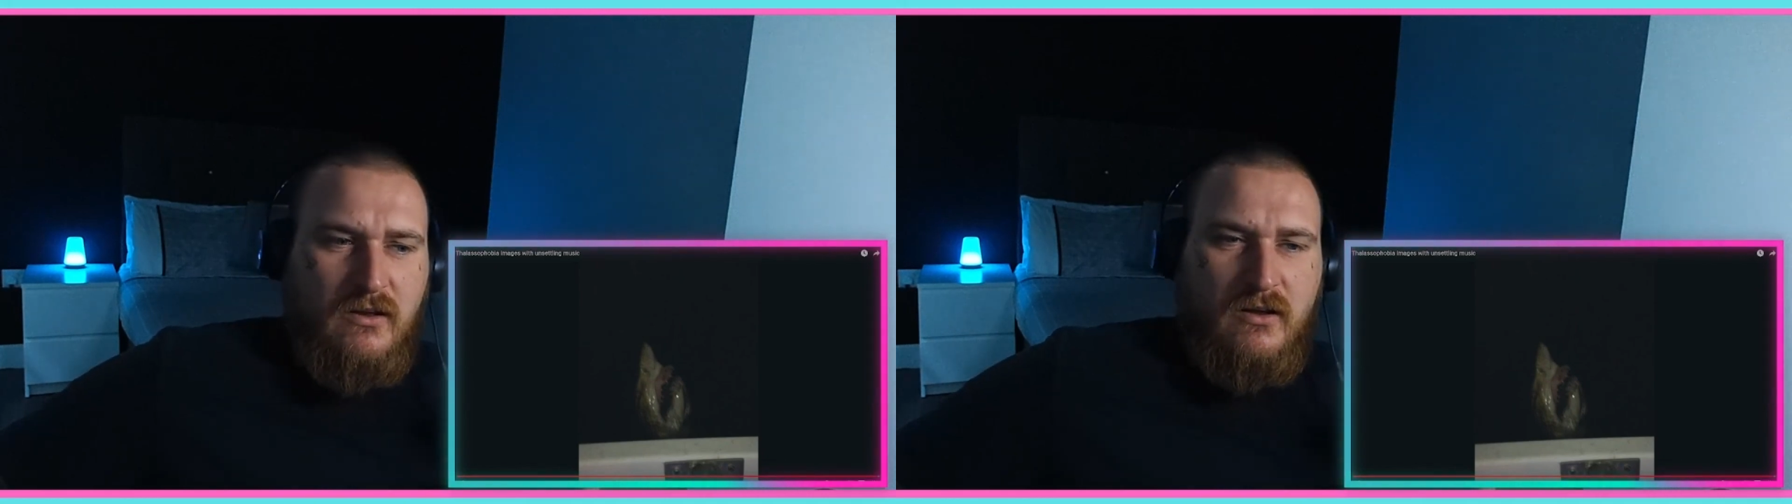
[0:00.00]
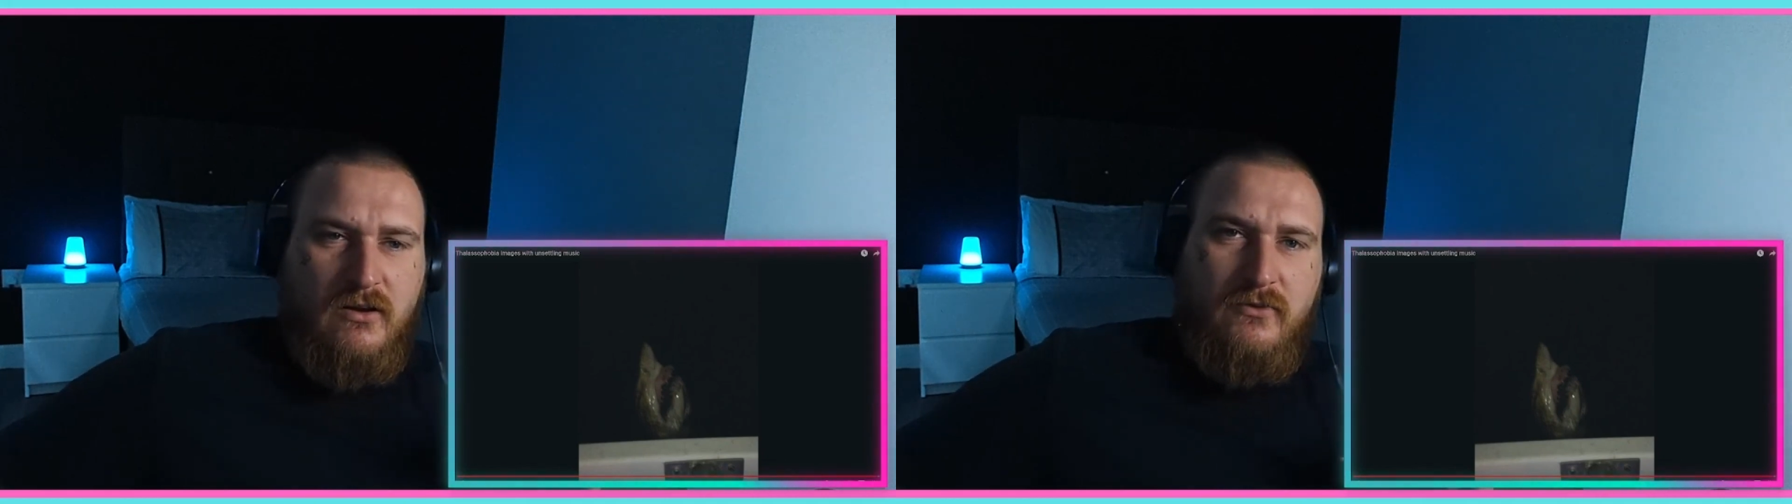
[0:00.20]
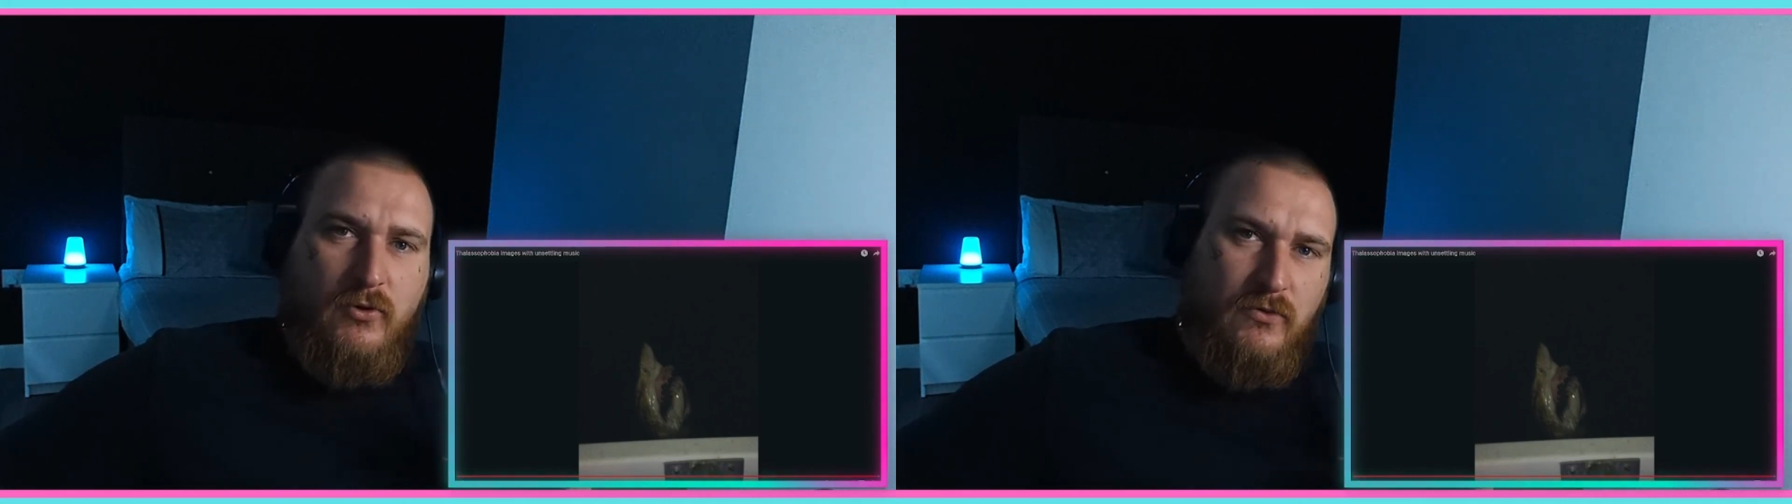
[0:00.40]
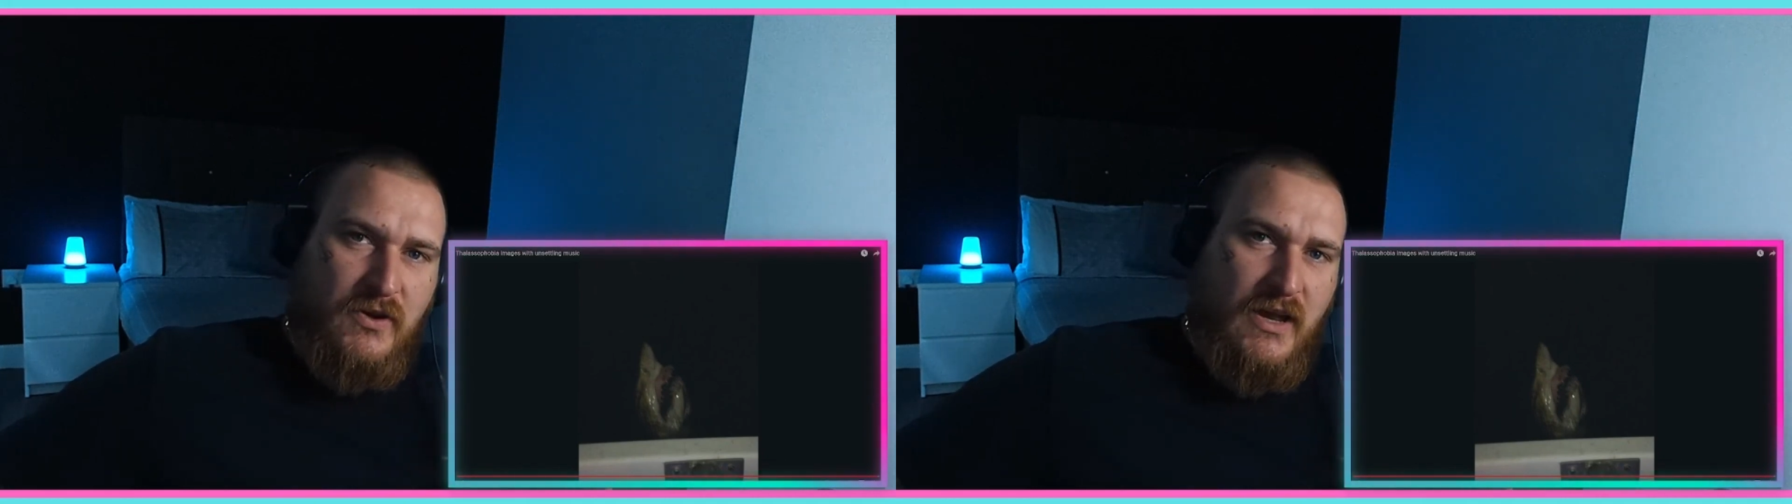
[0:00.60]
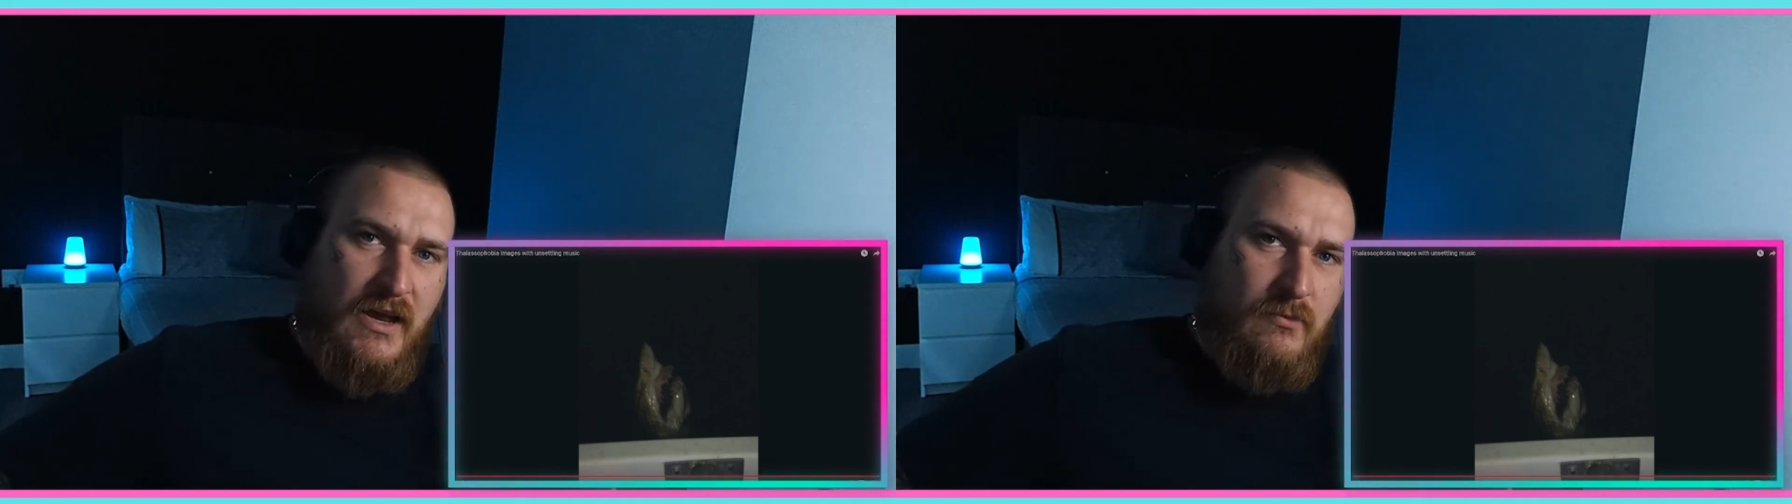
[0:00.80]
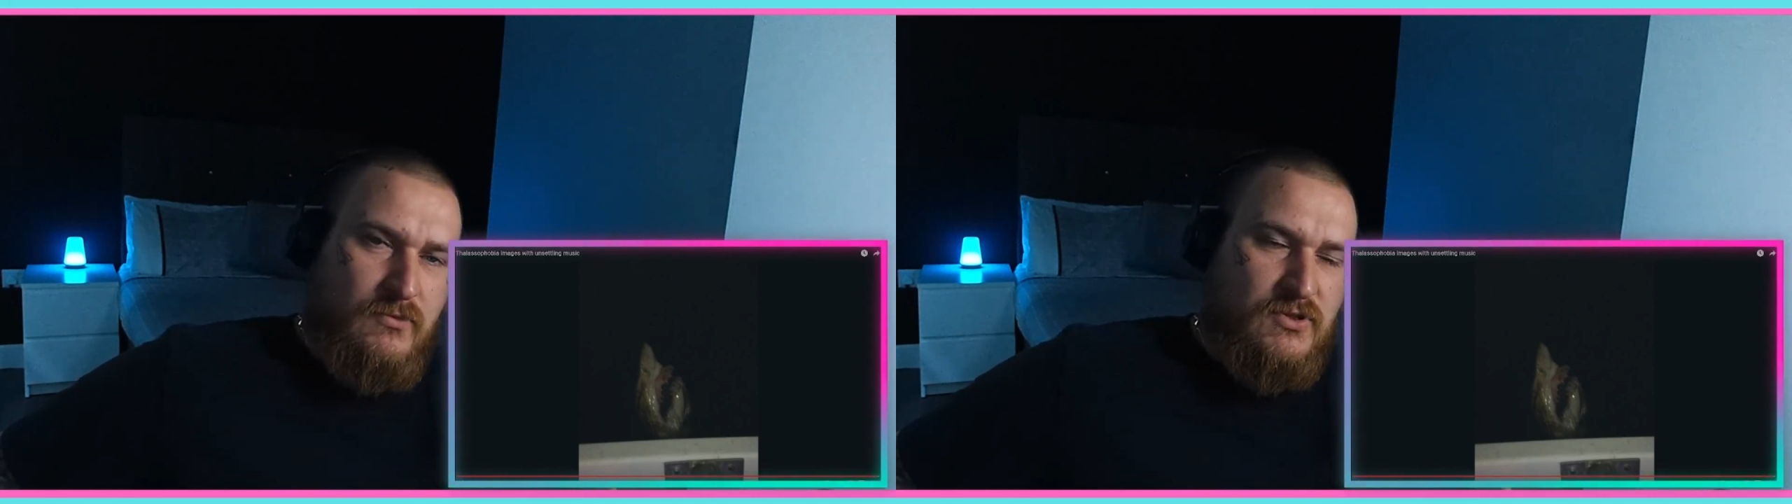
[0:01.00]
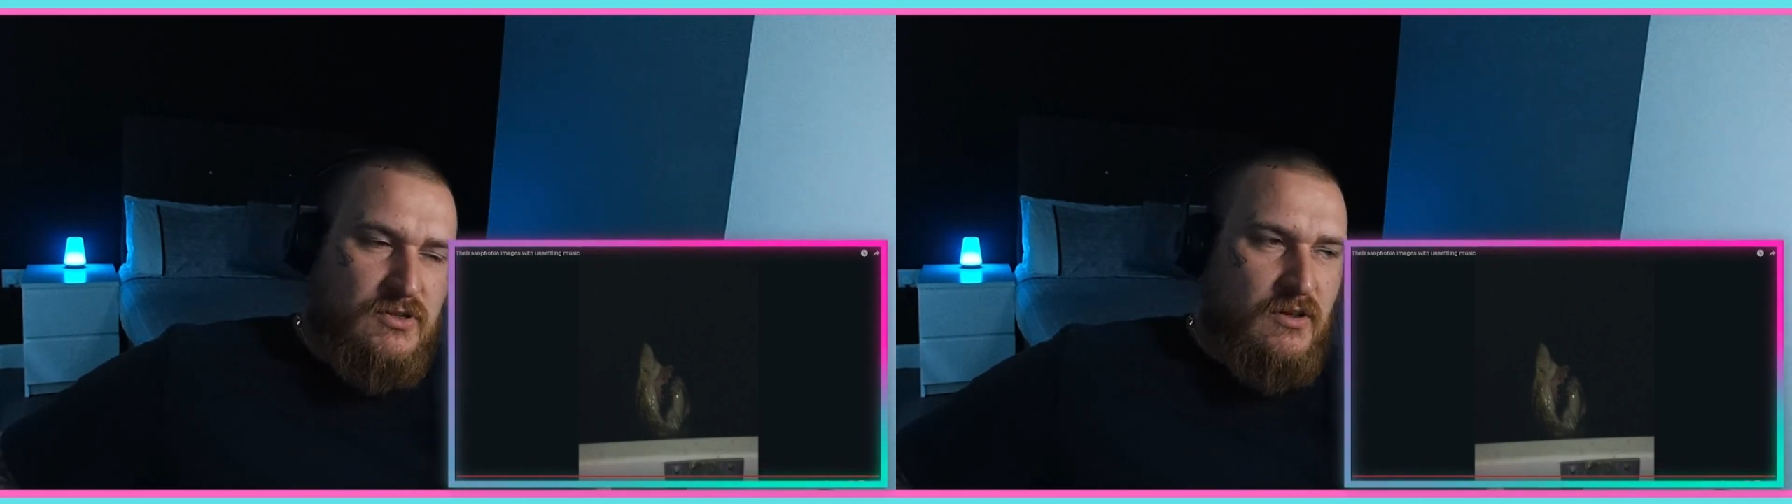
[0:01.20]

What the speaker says: and a few other games,